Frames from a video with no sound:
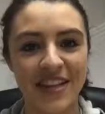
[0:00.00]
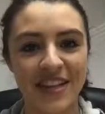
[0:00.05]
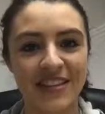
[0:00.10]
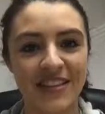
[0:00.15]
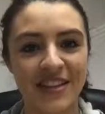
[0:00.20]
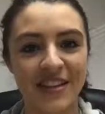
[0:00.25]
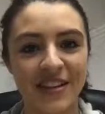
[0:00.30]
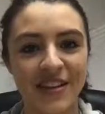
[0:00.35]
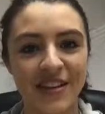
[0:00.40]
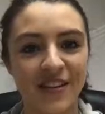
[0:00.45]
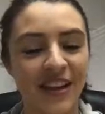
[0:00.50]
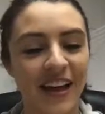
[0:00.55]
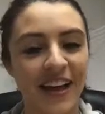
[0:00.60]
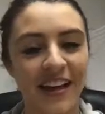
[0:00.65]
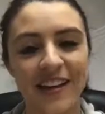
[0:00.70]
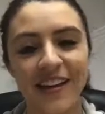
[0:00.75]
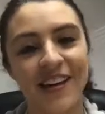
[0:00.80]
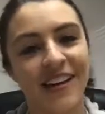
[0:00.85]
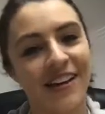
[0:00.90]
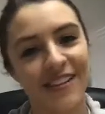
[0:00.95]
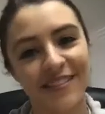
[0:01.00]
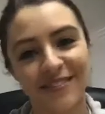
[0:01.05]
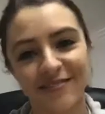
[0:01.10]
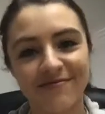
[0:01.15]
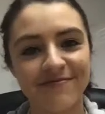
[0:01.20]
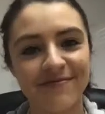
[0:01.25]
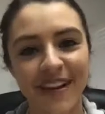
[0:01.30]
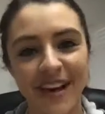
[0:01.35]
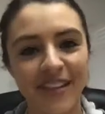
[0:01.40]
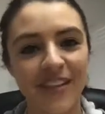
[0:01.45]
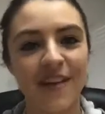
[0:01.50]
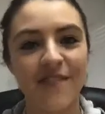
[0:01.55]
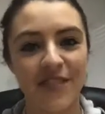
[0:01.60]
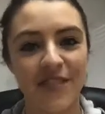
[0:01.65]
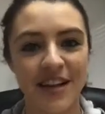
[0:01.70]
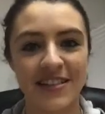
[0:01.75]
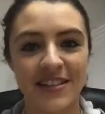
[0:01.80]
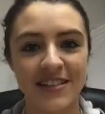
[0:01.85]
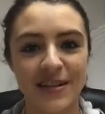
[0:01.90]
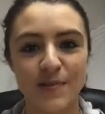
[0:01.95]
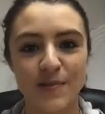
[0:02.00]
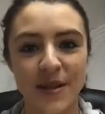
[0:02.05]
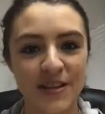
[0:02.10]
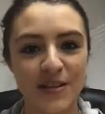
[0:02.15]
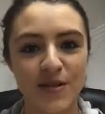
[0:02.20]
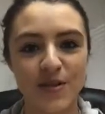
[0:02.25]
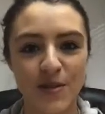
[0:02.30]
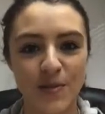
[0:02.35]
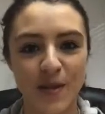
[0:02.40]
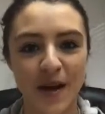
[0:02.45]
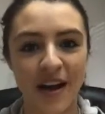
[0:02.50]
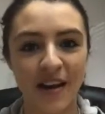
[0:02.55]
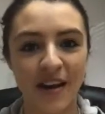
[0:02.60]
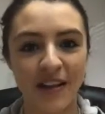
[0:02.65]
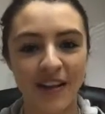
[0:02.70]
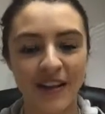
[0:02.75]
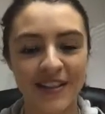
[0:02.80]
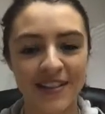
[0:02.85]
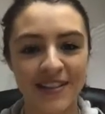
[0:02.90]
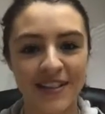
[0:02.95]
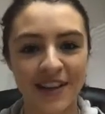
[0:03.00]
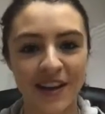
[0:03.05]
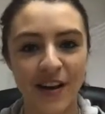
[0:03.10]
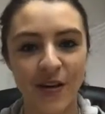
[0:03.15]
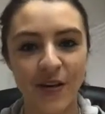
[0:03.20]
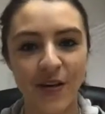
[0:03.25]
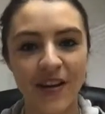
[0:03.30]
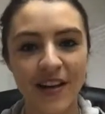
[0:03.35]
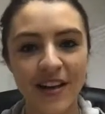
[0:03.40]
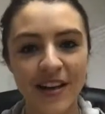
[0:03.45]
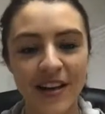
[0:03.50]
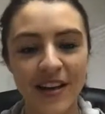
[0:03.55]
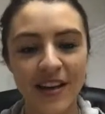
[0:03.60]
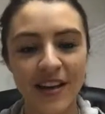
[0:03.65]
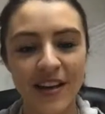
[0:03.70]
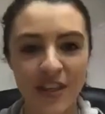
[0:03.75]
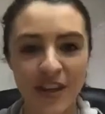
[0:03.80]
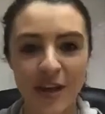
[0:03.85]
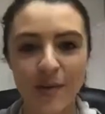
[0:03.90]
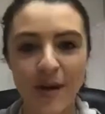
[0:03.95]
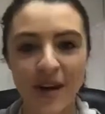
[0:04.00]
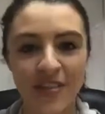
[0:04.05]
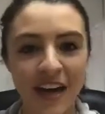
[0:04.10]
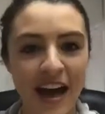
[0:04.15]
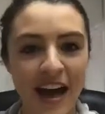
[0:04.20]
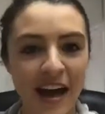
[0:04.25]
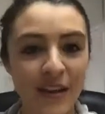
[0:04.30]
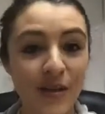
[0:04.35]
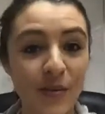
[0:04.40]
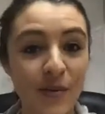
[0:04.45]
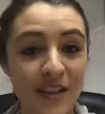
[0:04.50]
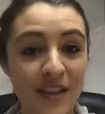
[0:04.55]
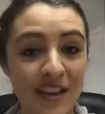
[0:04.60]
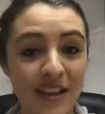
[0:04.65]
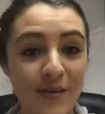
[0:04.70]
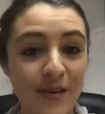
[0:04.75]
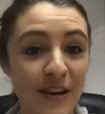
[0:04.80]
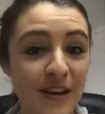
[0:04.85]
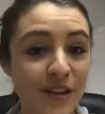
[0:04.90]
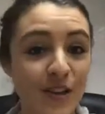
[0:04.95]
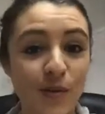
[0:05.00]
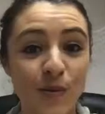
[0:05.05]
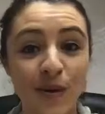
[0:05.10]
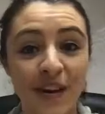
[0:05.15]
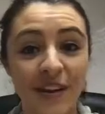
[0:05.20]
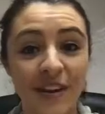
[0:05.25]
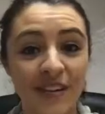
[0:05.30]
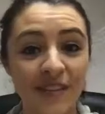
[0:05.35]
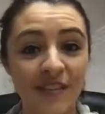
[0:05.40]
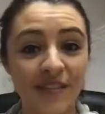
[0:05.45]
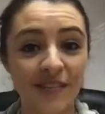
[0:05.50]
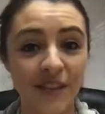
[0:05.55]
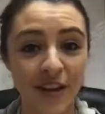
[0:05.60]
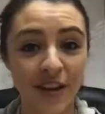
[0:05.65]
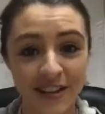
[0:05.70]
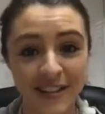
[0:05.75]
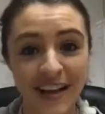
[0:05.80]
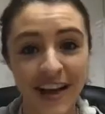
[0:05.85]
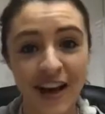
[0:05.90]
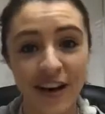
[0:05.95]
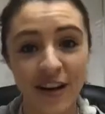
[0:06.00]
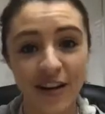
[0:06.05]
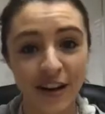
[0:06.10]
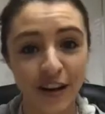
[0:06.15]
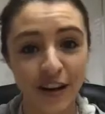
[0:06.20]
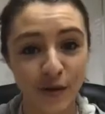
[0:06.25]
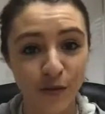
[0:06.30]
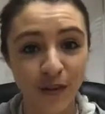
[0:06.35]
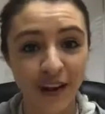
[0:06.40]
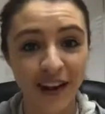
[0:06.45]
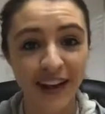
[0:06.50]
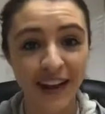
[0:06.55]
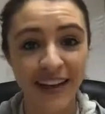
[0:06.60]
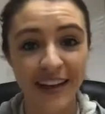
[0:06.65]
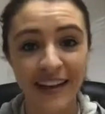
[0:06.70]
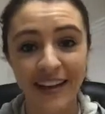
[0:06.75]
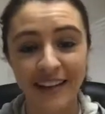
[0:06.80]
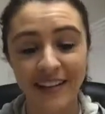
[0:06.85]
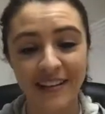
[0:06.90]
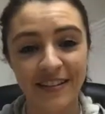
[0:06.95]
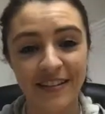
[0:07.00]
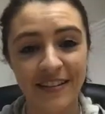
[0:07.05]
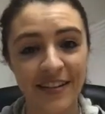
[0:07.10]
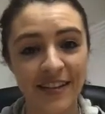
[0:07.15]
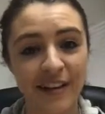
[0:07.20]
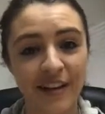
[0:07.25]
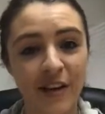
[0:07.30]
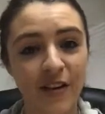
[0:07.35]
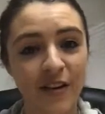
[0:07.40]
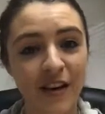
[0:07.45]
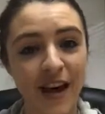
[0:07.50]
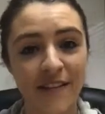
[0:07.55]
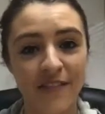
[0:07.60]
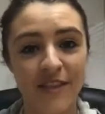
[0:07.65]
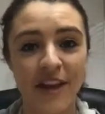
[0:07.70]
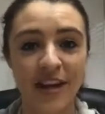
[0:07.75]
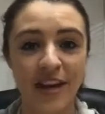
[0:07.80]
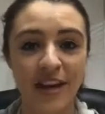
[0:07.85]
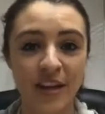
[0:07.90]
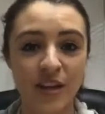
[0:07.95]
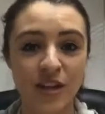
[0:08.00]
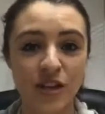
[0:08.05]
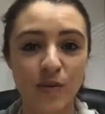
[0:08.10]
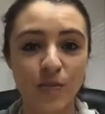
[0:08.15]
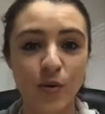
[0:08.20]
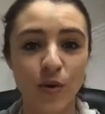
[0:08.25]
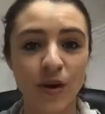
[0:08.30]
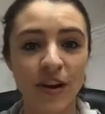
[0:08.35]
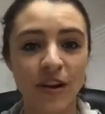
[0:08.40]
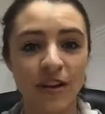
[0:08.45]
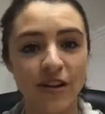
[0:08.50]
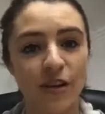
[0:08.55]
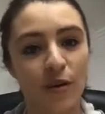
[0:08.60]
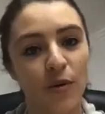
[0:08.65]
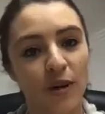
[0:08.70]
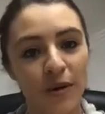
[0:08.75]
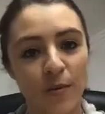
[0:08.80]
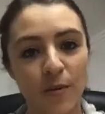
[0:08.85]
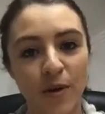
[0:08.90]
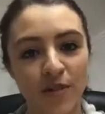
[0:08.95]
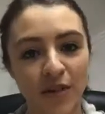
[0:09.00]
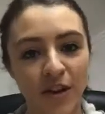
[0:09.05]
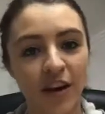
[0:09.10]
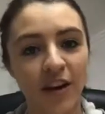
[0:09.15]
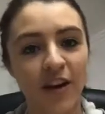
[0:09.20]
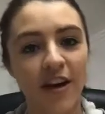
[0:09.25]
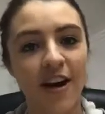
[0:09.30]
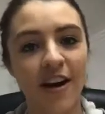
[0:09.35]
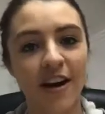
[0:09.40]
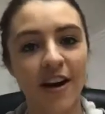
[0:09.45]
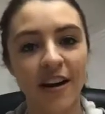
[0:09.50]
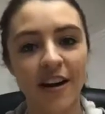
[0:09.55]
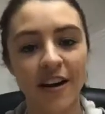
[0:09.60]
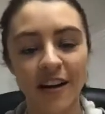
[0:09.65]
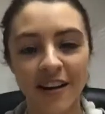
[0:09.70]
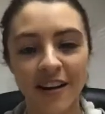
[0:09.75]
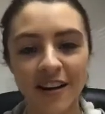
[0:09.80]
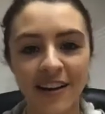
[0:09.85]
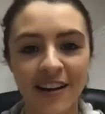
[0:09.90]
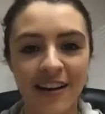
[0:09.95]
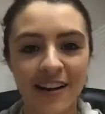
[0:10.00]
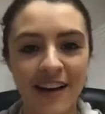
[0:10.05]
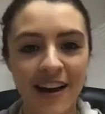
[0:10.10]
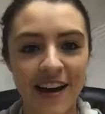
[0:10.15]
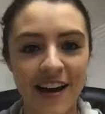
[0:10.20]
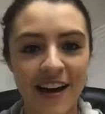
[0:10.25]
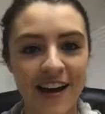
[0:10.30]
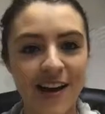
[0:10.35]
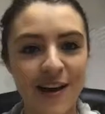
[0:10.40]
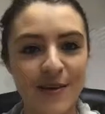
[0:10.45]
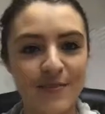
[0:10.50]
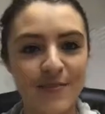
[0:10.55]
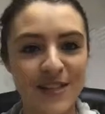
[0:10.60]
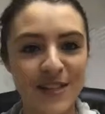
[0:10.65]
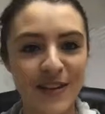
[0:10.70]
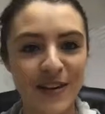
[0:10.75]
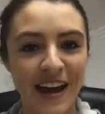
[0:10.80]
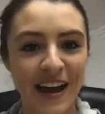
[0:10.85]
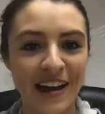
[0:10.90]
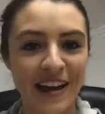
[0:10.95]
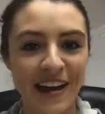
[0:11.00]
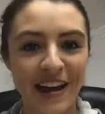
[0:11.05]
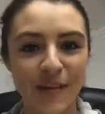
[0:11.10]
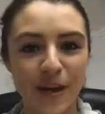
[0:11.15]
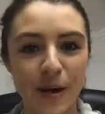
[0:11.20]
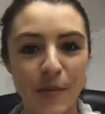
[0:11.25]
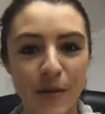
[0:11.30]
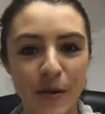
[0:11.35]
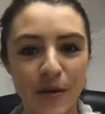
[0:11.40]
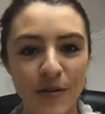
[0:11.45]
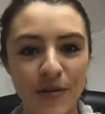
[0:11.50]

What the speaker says: that you're like, oh, I love this. It makes you smile. And so we think about that, and then we think about, do you want to look down at a ring and, have that connection point, or do you want them over your heart? I've got both.